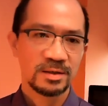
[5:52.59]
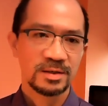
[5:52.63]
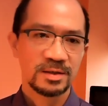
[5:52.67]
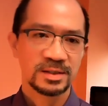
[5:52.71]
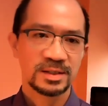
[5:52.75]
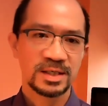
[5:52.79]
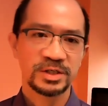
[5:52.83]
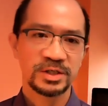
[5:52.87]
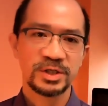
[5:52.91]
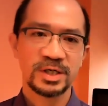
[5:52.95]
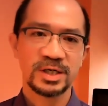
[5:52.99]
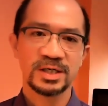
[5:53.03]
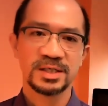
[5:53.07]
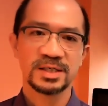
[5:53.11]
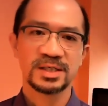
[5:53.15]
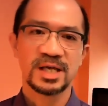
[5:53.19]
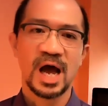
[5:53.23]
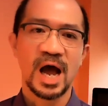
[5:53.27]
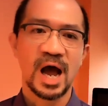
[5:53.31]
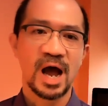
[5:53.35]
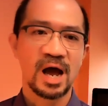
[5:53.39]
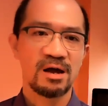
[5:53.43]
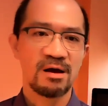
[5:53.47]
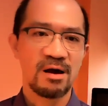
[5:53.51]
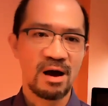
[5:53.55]
such as
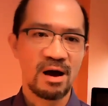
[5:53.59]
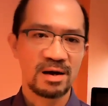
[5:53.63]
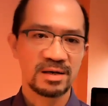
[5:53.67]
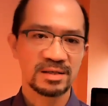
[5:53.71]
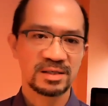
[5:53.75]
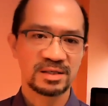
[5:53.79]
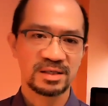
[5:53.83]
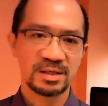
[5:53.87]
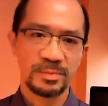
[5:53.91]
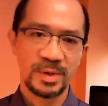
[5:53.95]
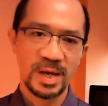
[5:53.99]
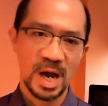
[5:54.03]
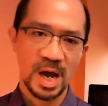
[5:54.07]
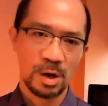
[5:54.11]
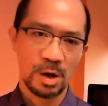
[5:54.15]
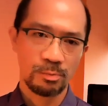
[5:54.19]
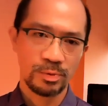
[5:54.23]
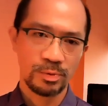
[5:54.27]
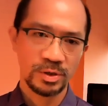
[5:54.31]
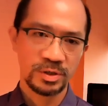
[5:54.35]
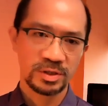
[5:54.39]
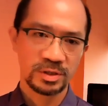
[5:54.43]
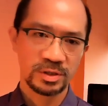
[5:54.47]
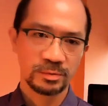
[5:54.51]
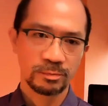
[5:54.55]
high ostomy
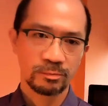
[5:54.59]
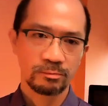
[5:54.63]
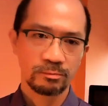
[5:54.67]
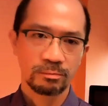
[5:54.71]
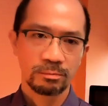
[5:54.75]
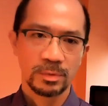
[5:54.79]
output,